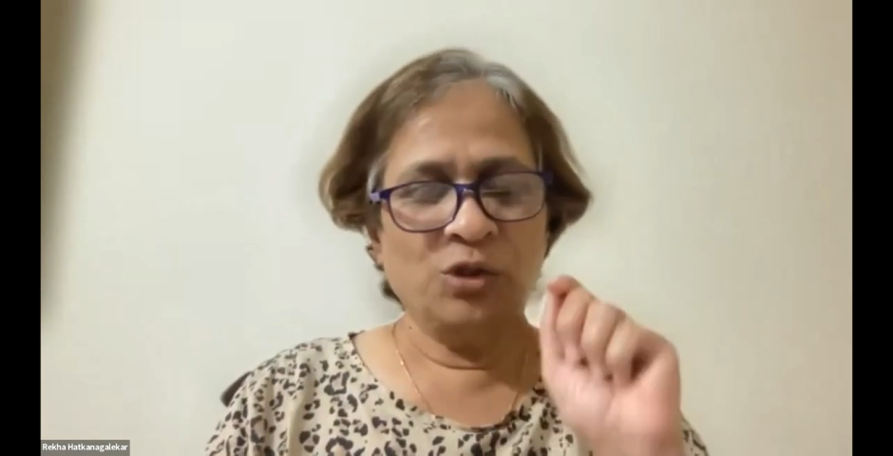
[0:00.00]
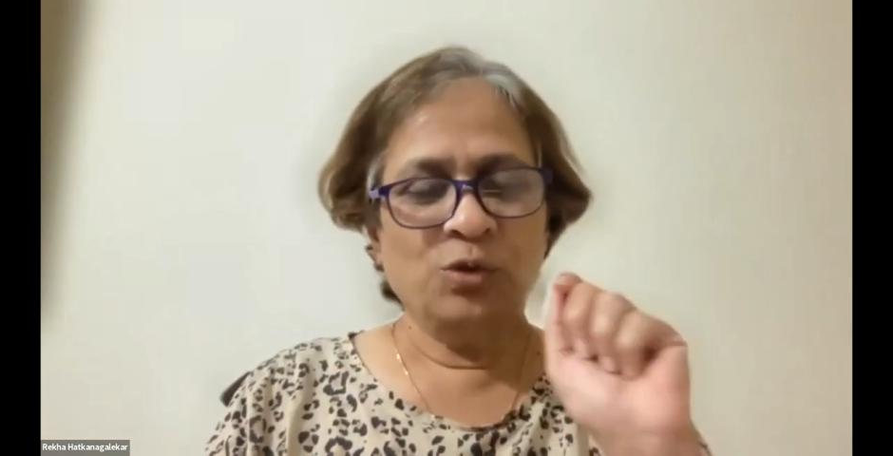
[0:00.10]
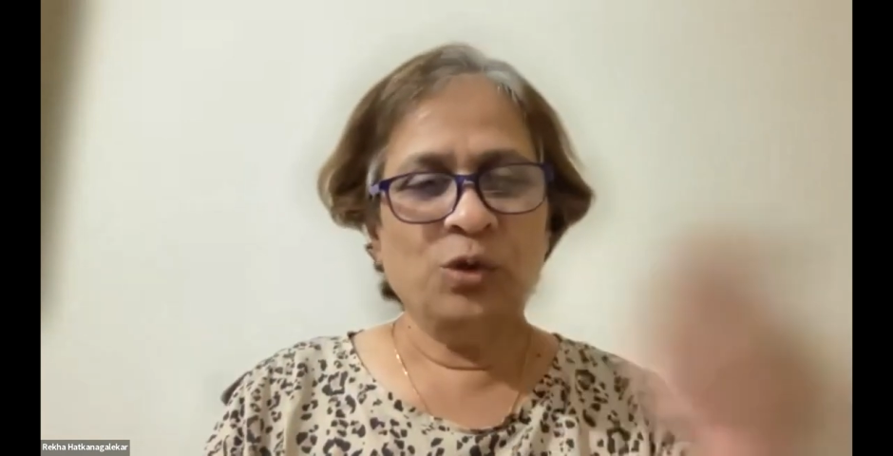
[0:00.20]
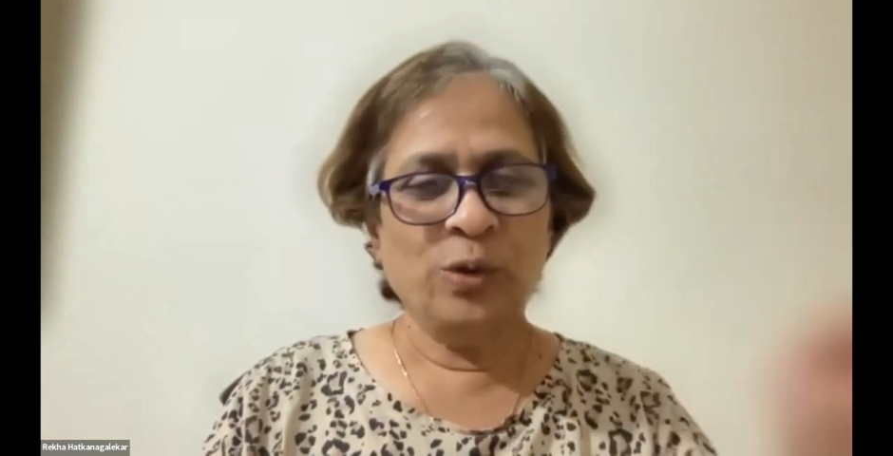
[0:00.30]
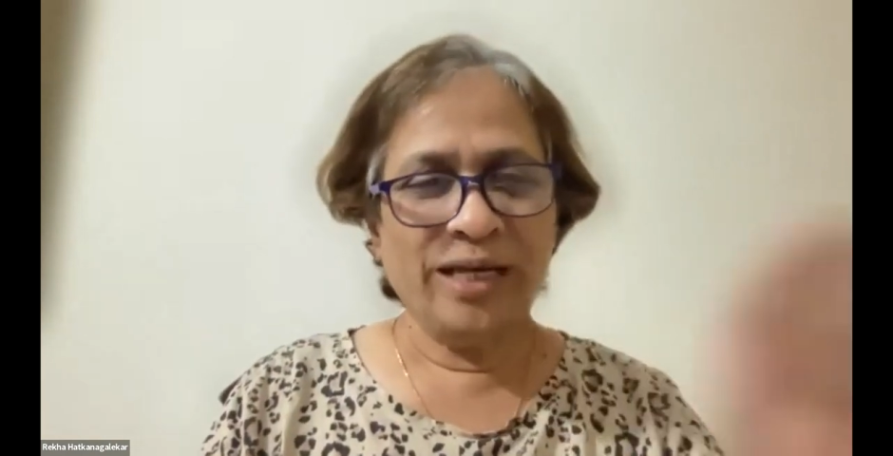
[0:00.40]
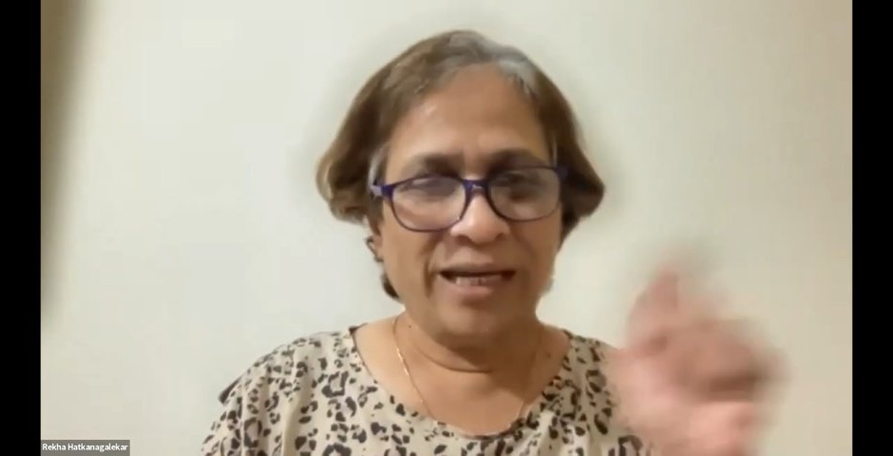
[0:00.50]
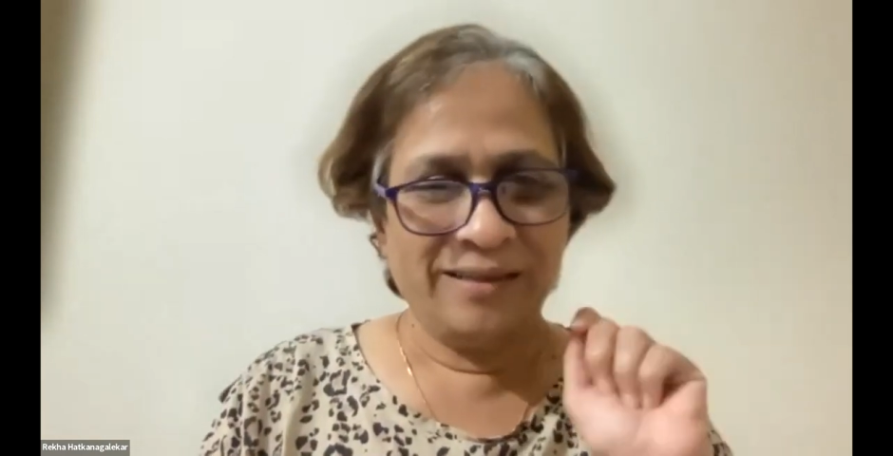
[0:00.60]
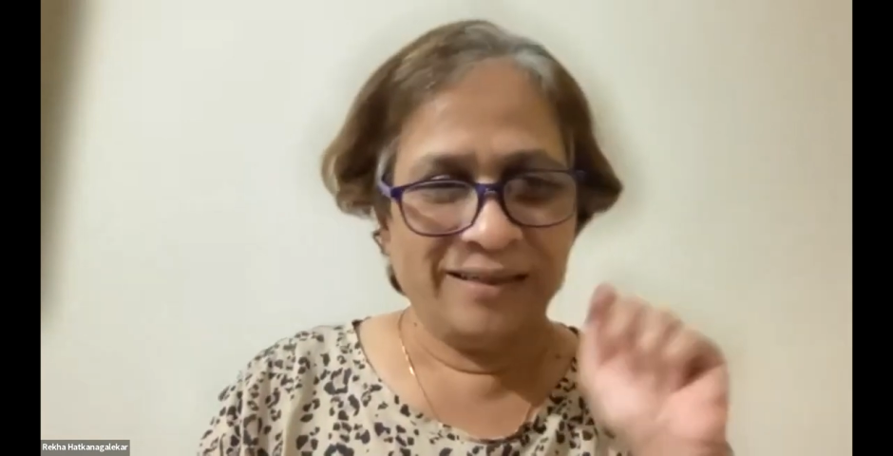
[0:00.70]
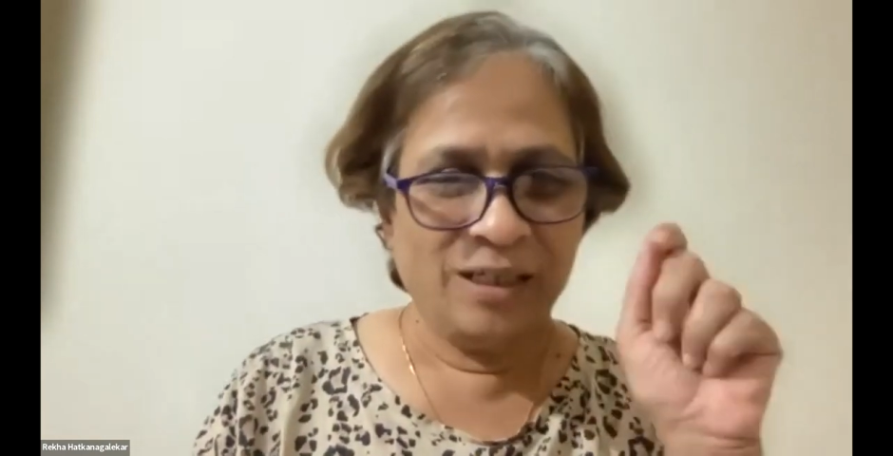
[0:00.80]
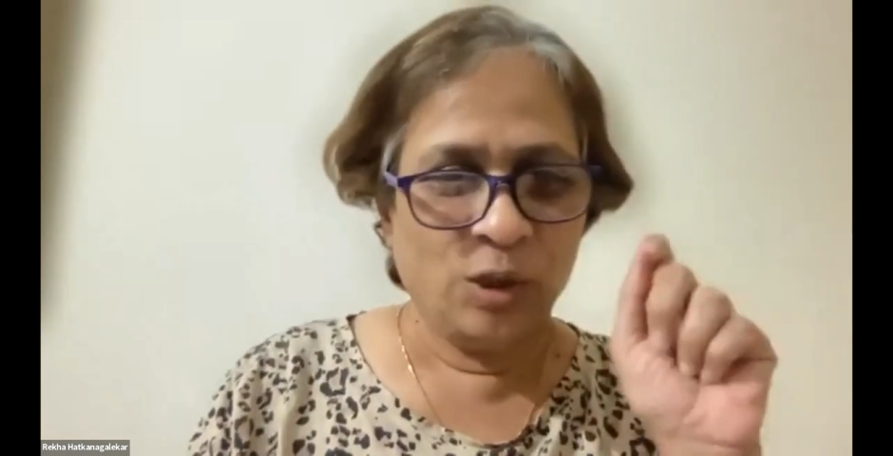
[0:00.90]
you doing
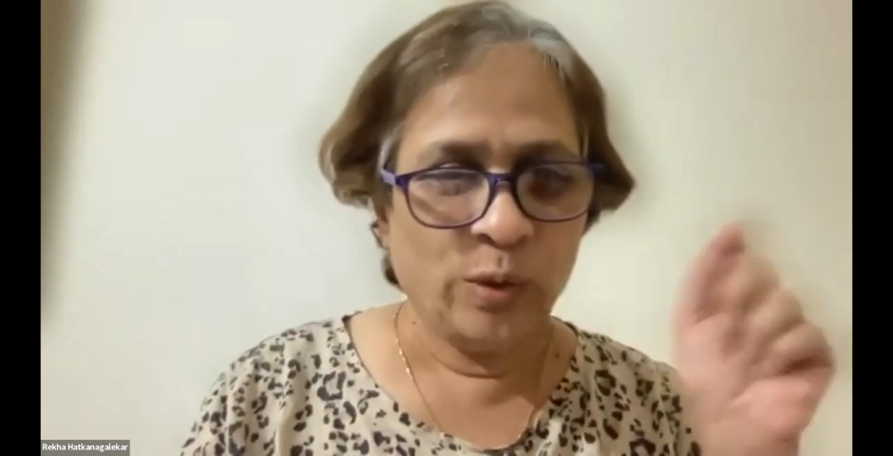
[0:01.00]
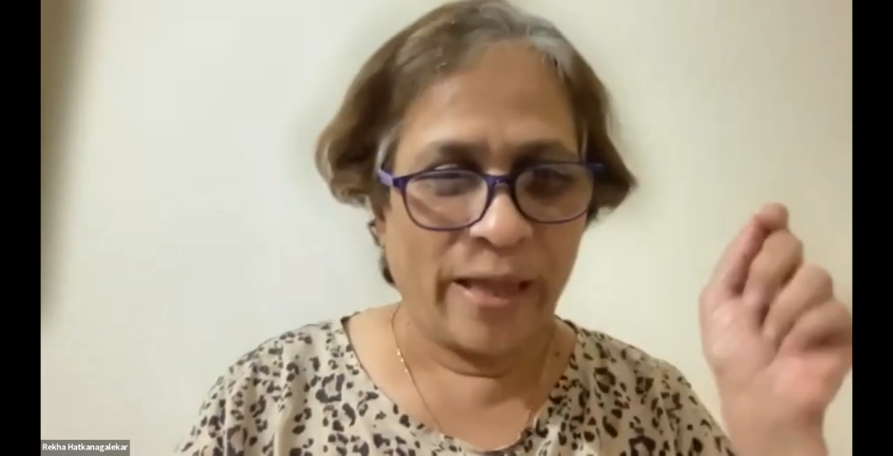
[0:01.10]
anything to